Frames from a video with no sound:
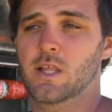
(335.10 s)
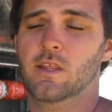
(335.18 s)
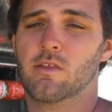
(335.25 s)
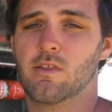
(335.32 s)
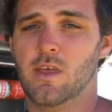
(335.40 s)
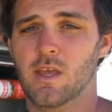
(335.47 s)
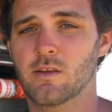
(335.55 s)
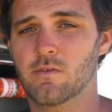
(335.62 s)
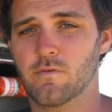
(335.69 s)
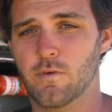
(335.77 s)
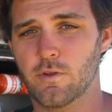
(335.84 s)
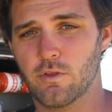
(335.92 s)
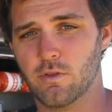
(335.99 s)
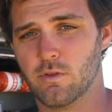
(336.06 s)
other standard
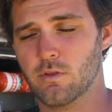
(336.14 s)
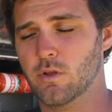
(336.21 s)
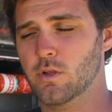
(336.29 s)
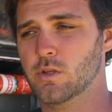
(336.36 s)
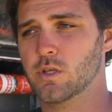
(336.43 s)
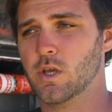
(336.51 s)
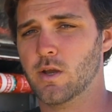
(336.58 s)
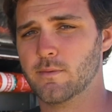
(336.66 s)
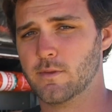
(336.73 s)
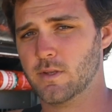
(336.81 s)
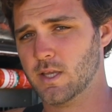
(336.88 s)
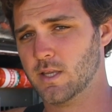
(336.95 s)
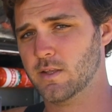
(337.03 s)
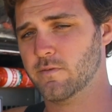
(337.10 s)
fridges can only go up to
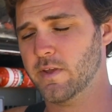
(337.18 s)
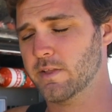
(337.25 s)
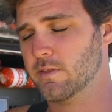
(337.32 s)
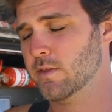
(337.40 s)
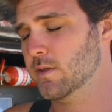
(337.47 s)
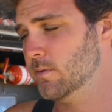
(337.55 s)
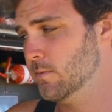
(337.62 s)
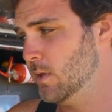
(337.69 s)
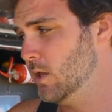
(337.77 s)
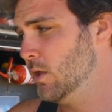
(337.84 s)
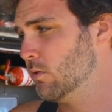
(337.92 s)
negative 18,